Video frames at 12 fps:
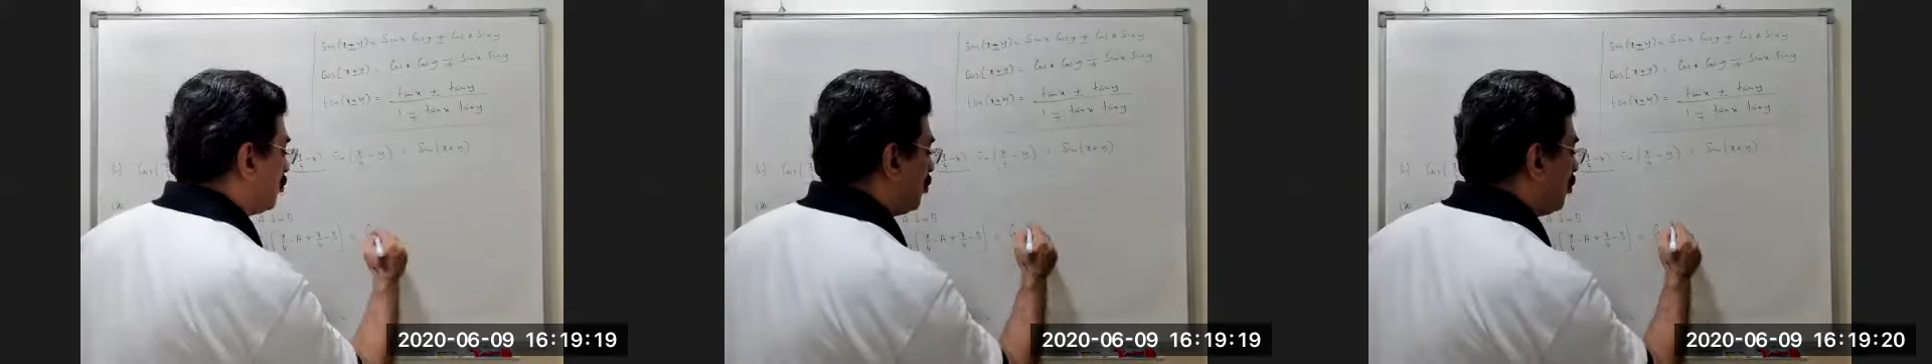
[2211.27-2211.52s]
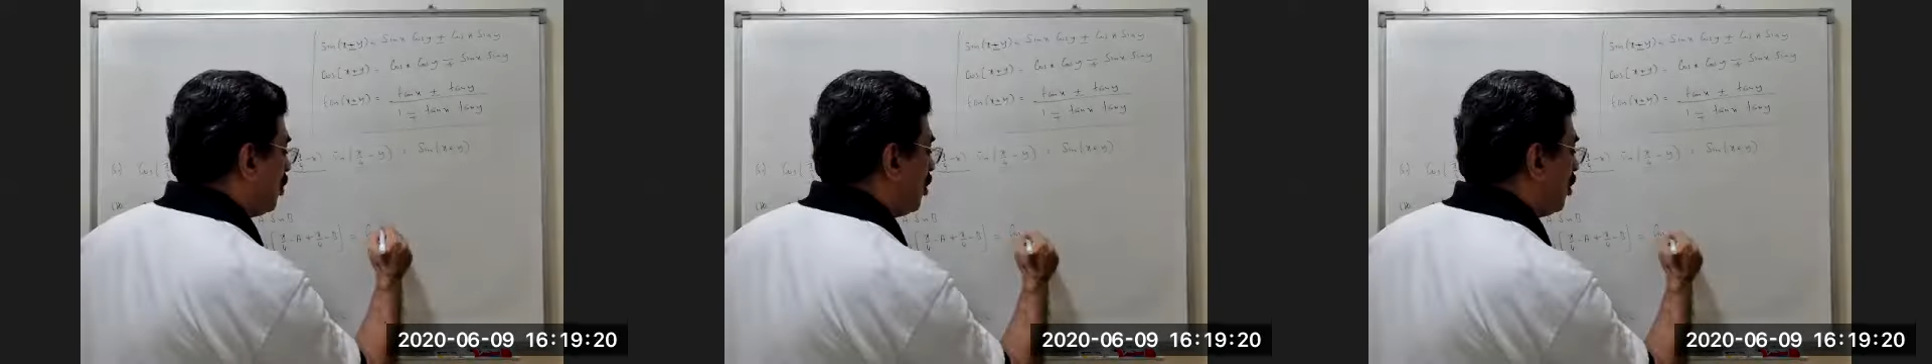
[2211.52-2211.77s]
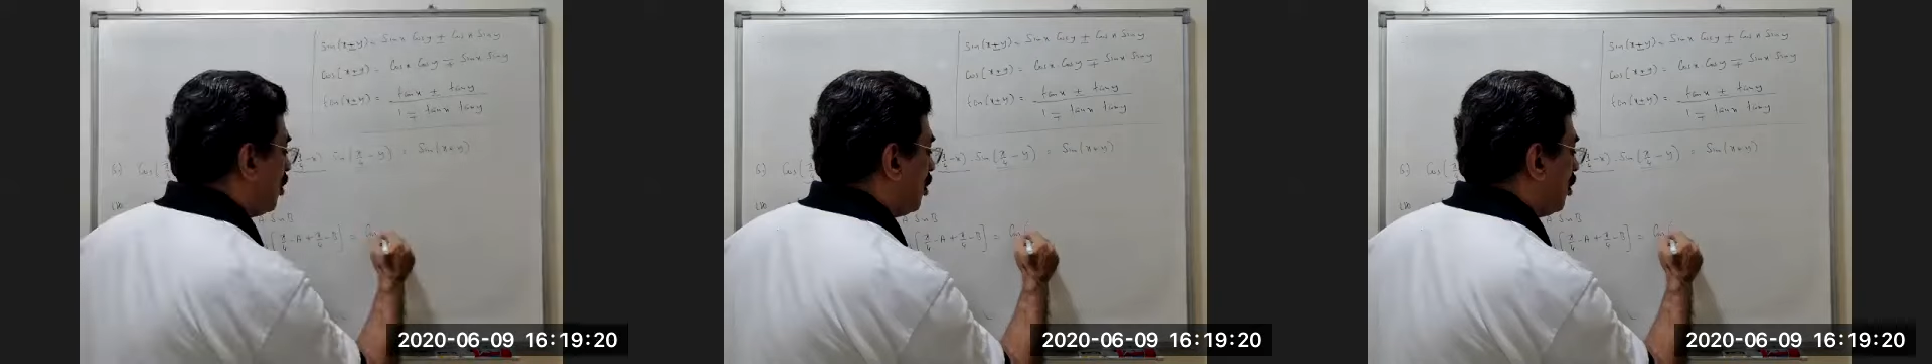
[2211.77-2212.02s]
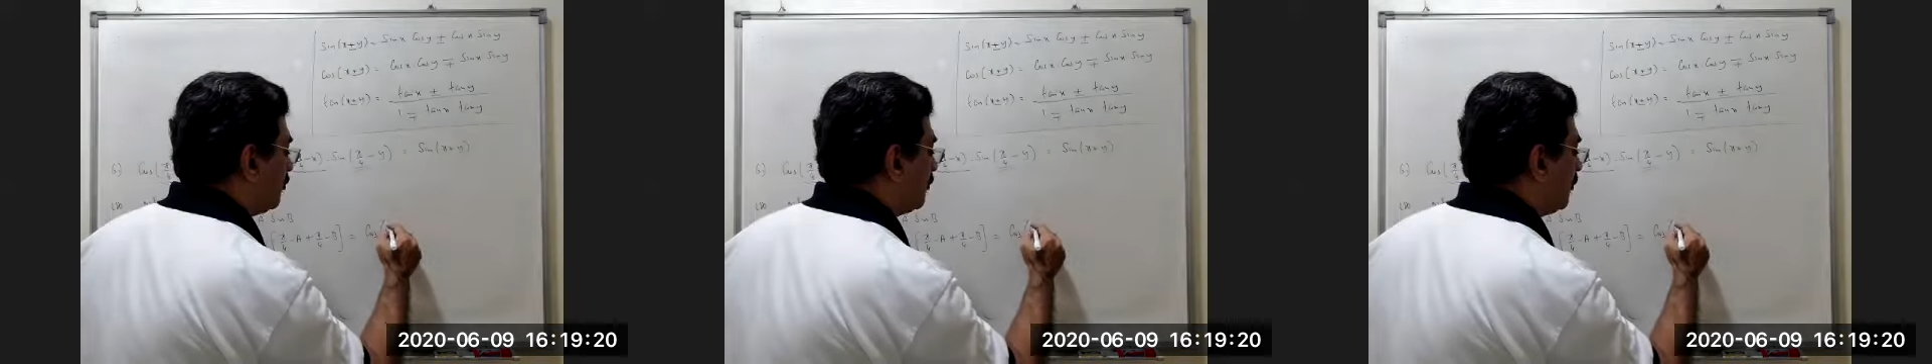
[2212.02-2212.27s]

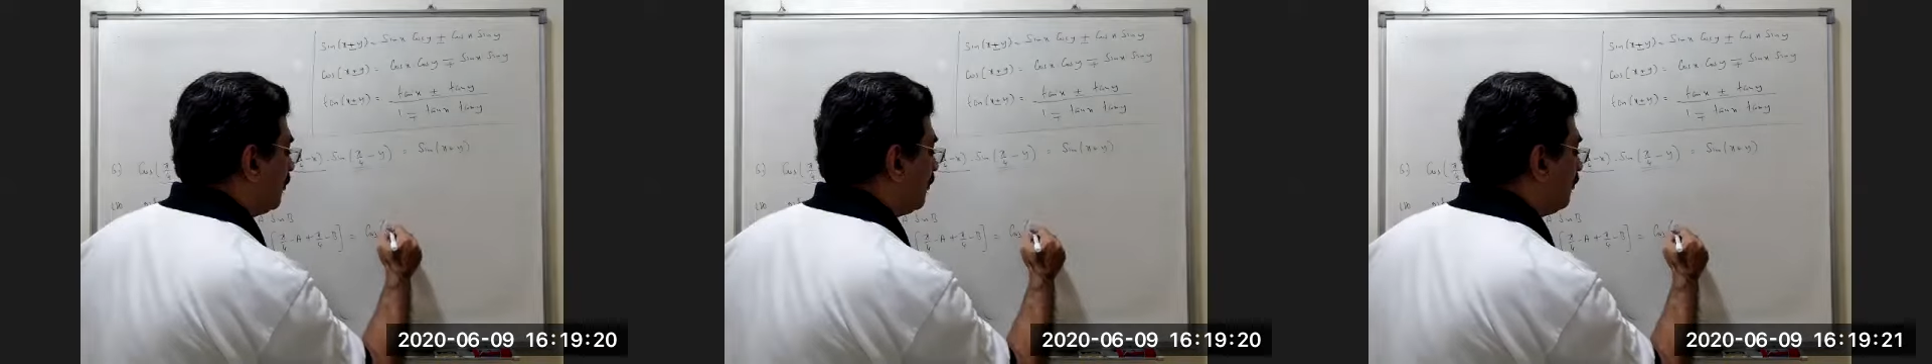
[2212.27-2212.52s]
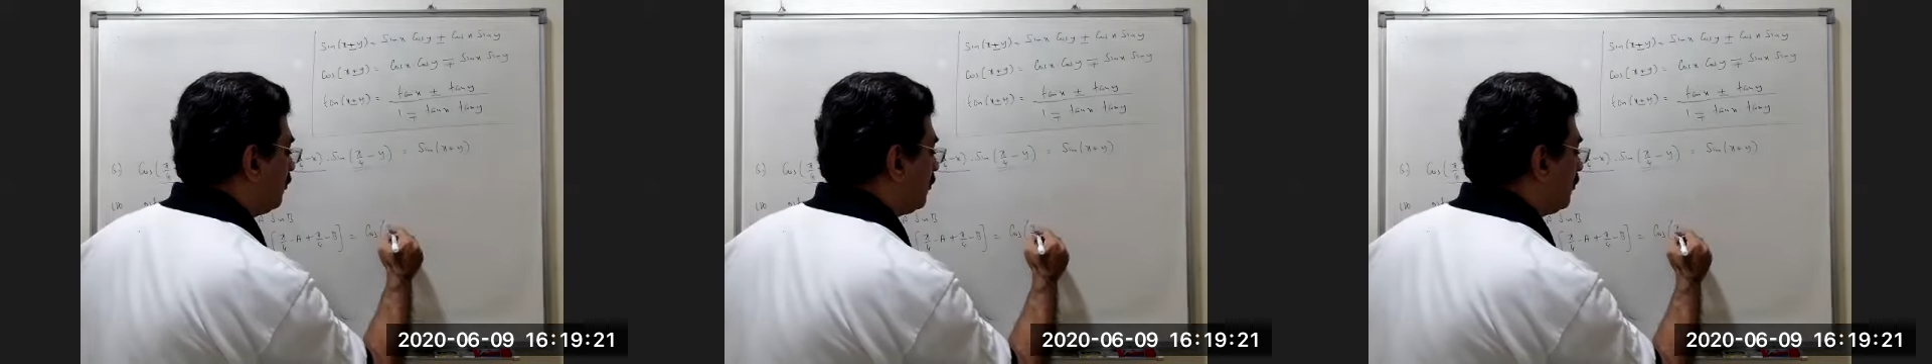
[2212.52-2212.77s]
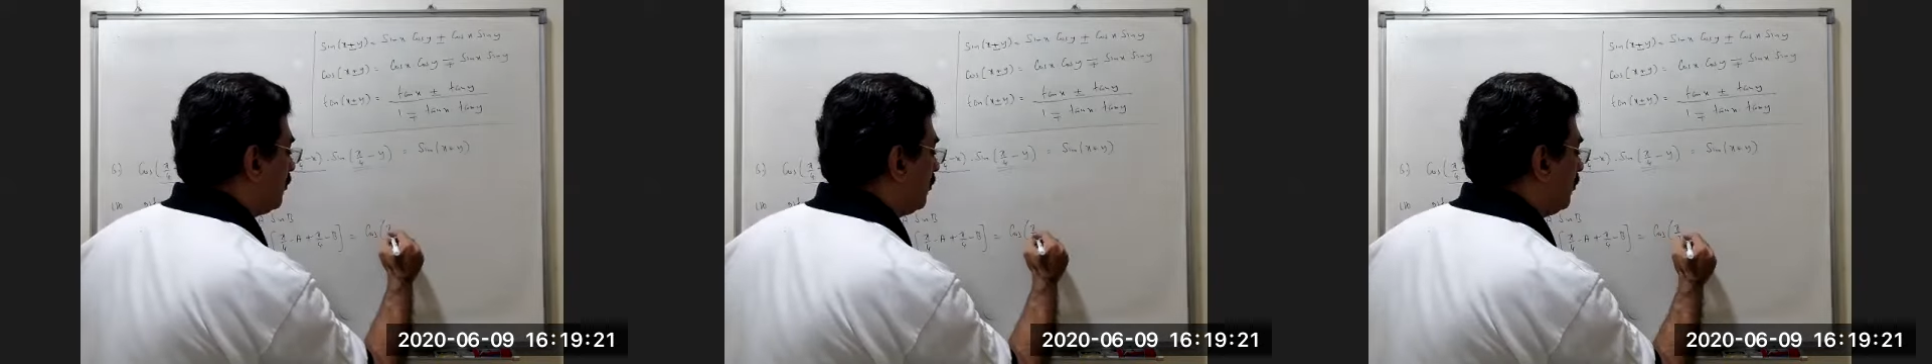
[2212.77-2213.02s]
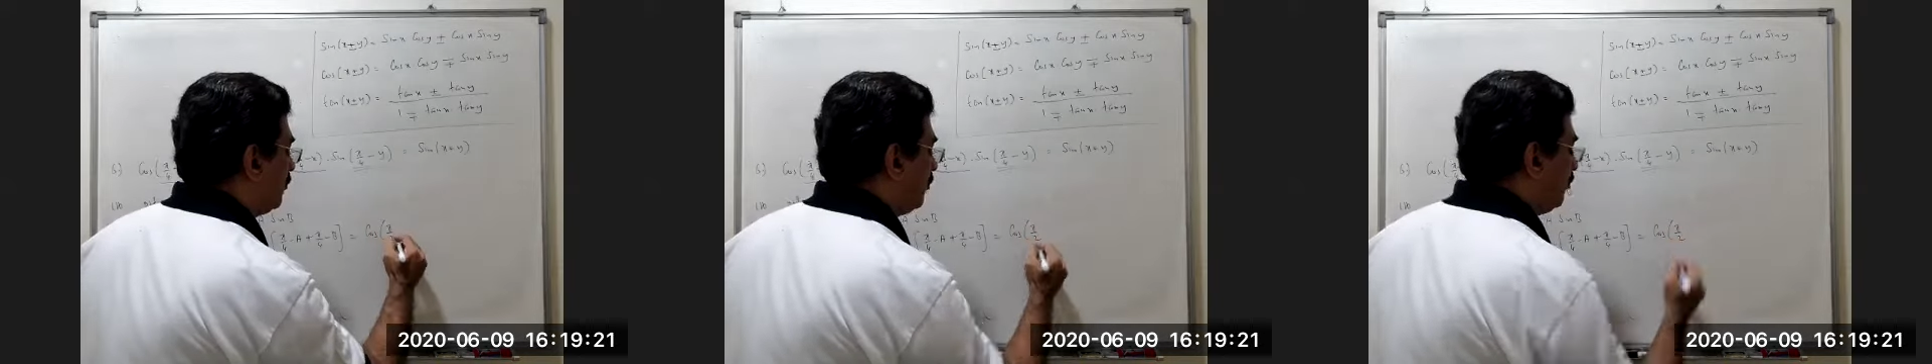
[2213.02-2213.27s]
cos
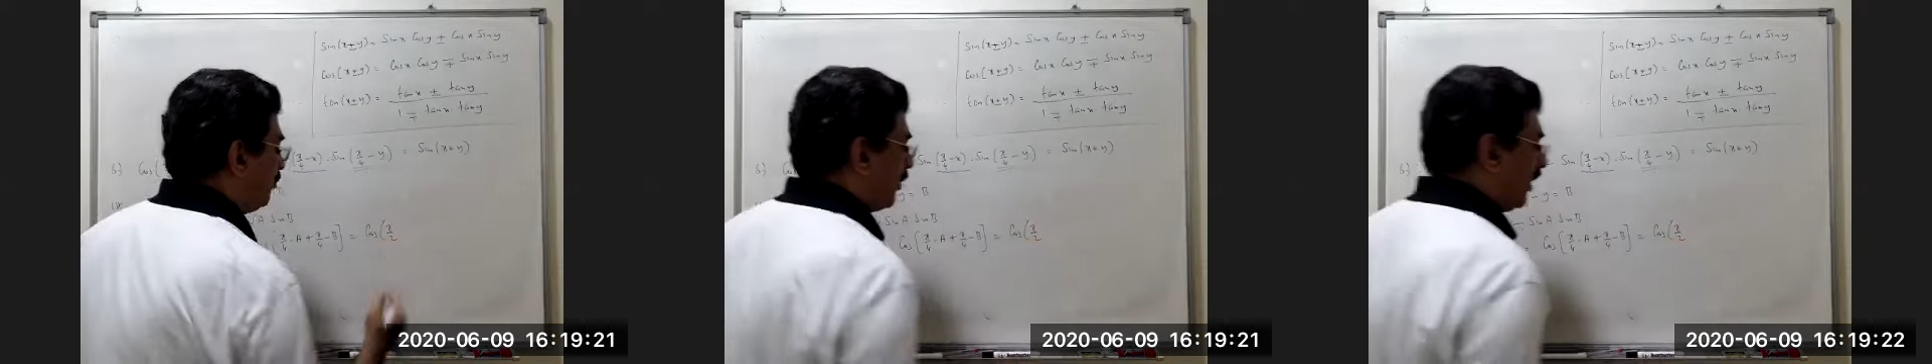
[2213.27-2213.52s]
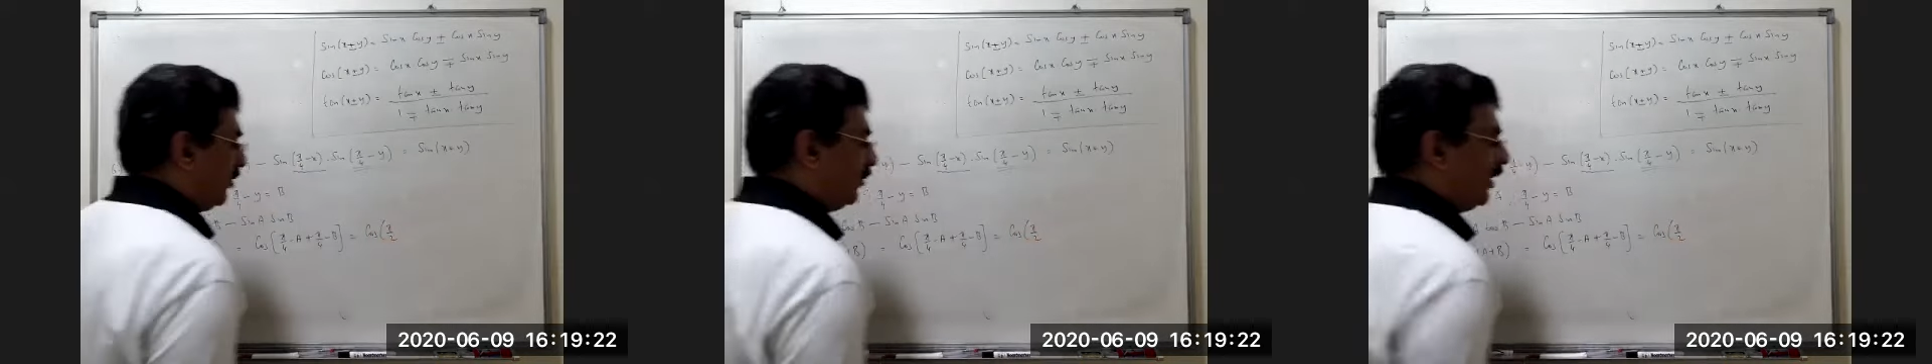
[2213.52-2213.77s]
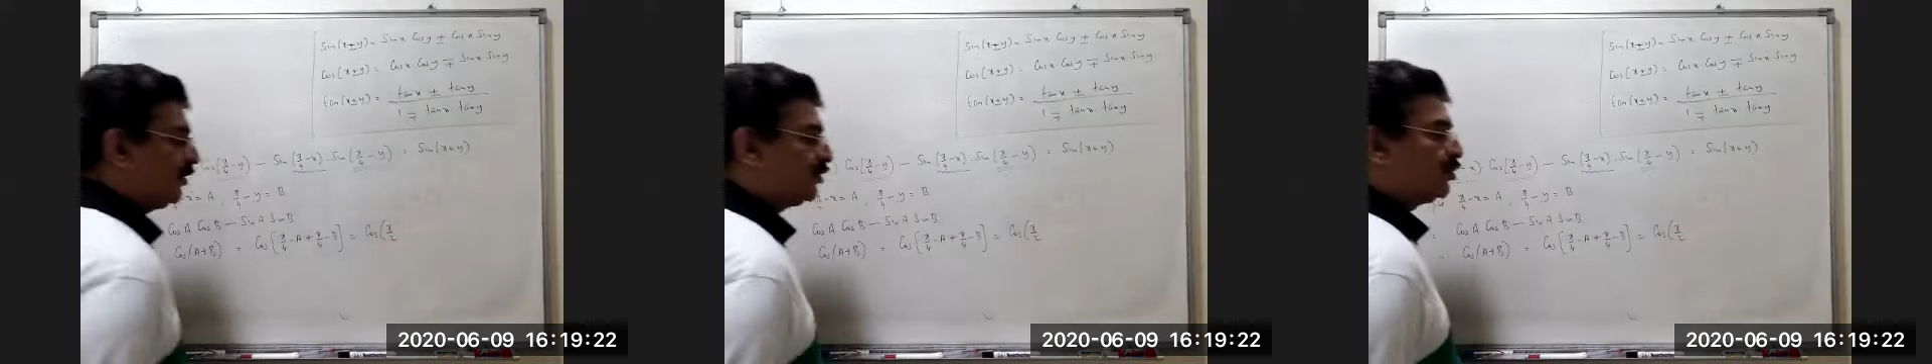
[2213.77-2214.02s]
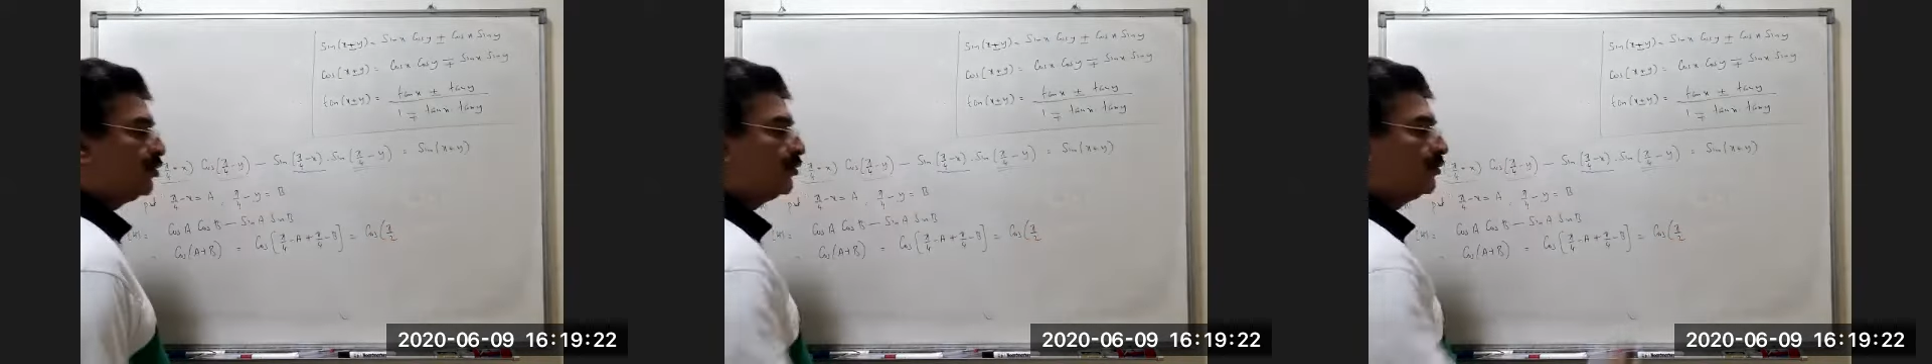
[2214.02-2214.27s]
pi by
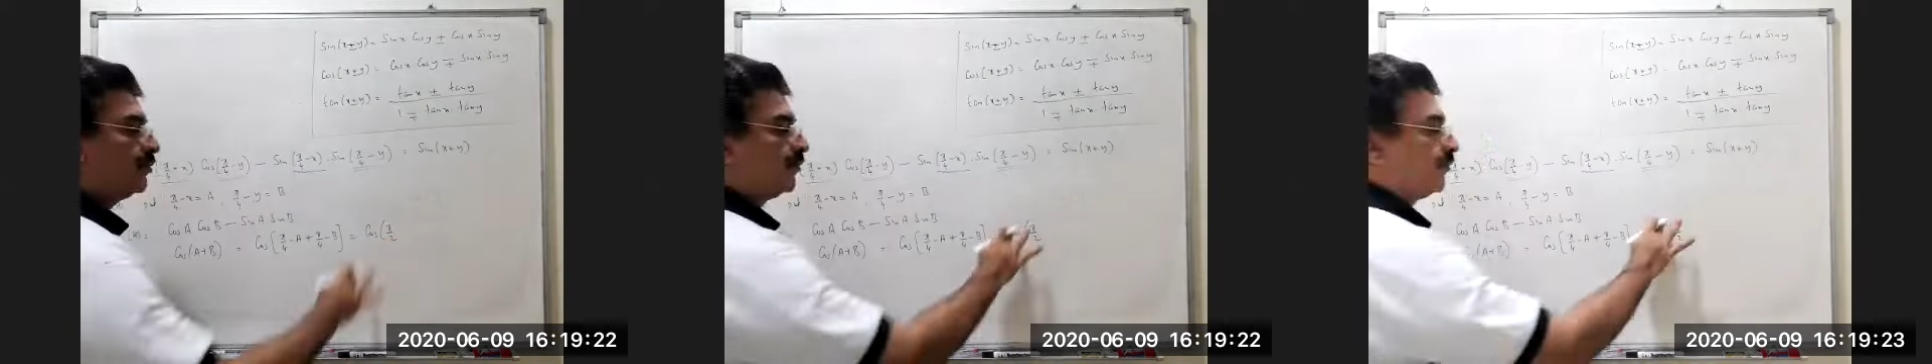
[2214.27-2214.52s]
2.